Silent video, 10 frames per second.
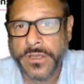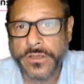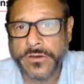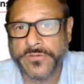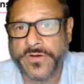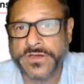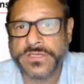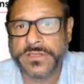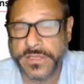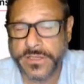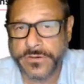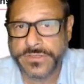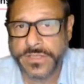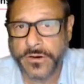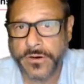your function leaders
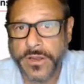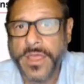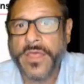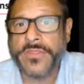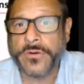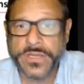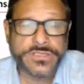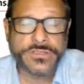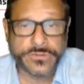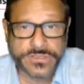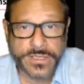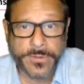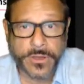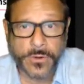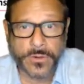there is no
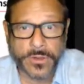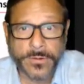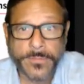semicolon.